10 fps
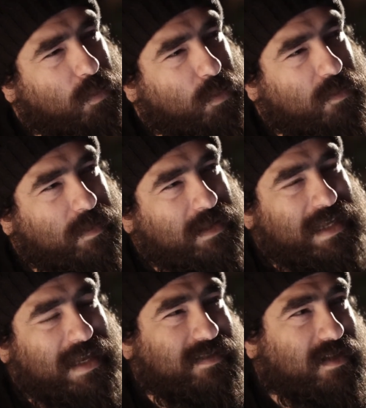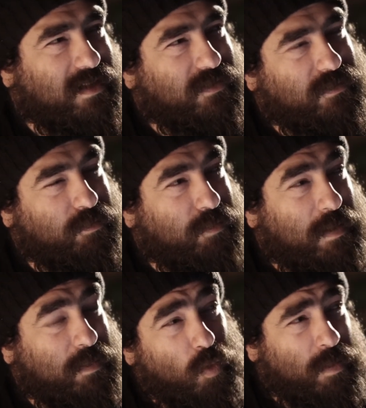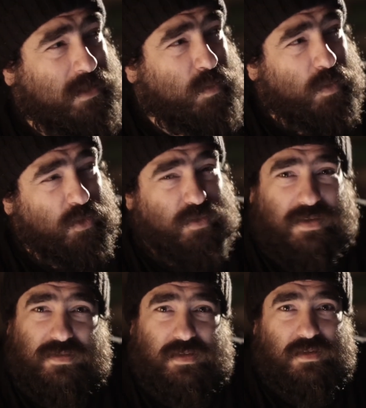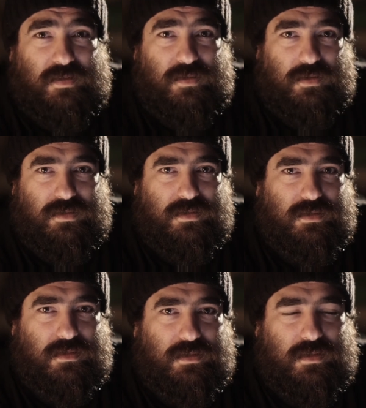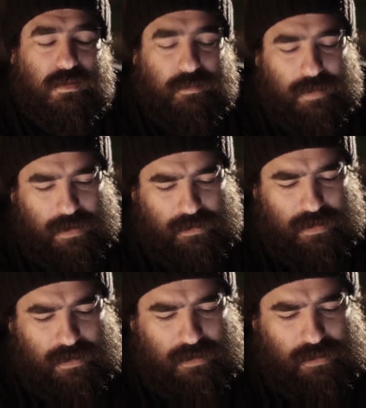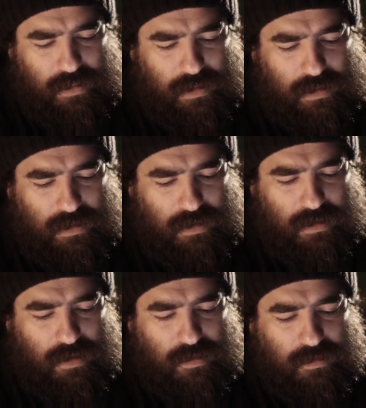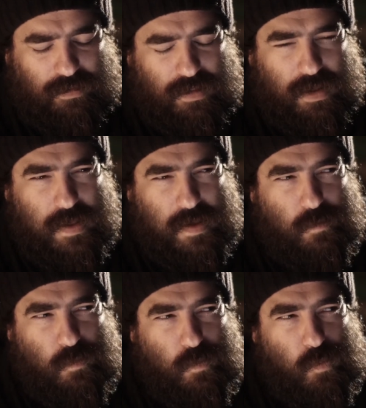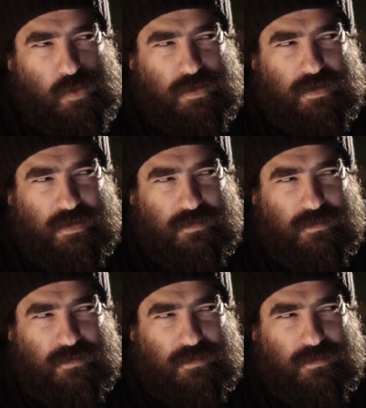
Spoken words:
have been less people were much more trusting of doctors back then, I think. They wouldn't have